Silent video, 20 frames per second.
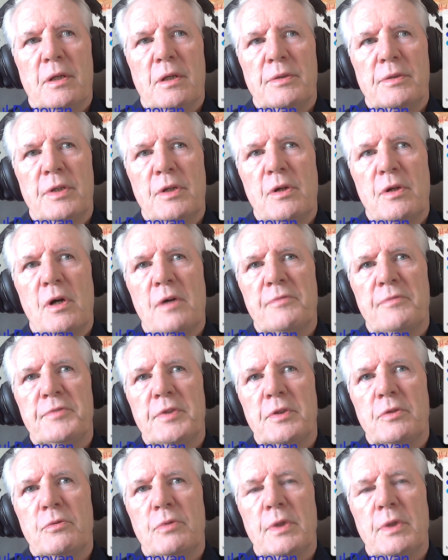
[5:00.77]
they're
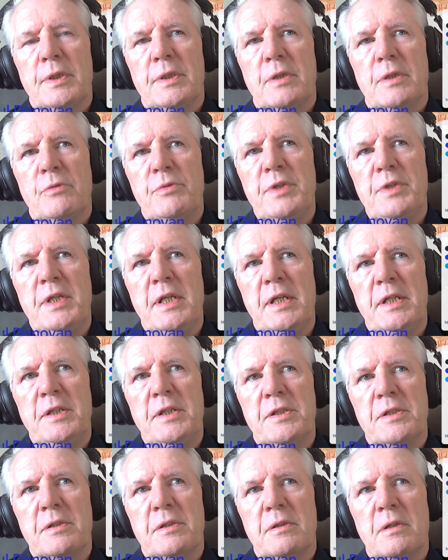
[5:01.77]
often quite a reheat
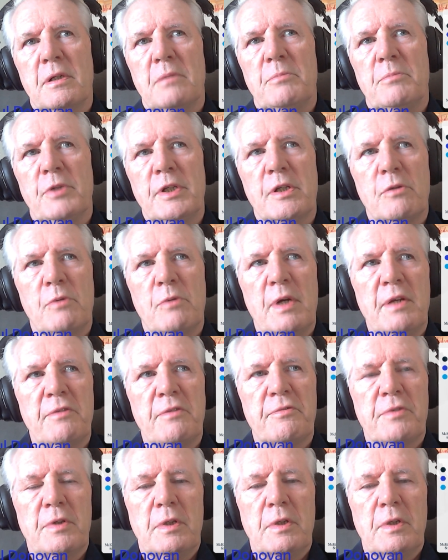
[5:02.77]
or a microwave